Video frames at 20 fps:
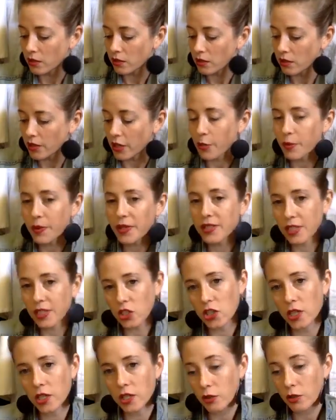therapy
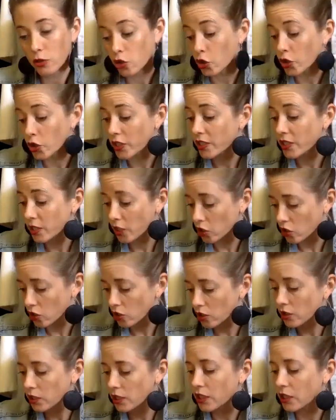session
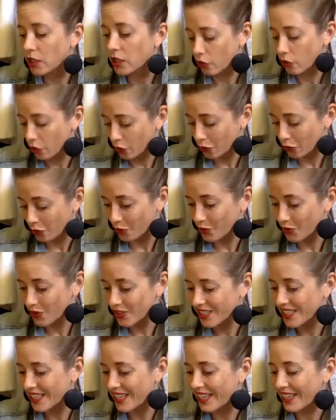traditionally
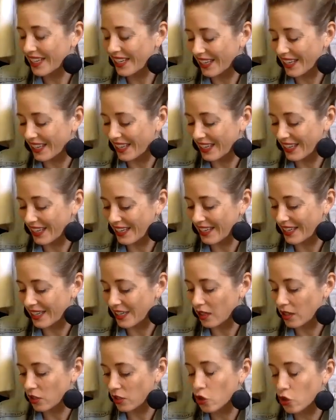used in
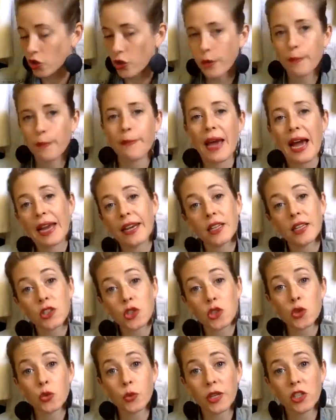traumatic
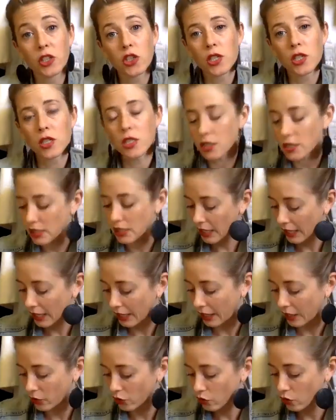situations,
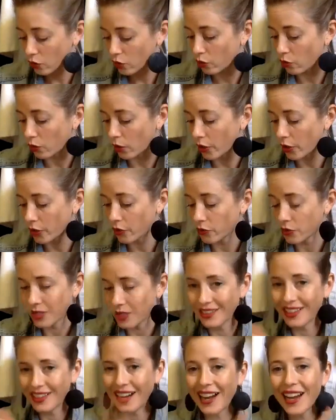and you are
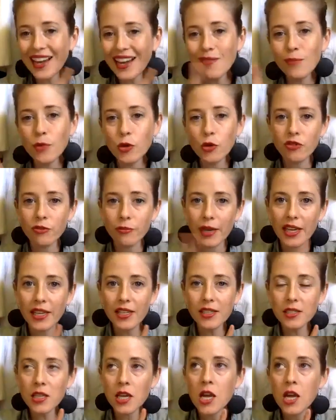using eye
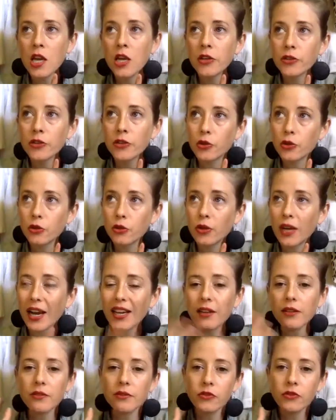movement to kind
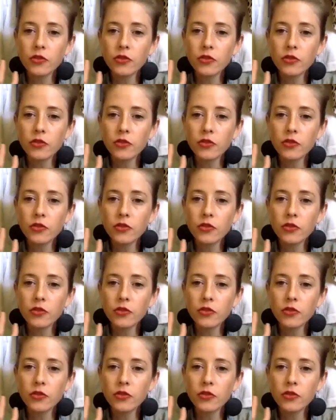of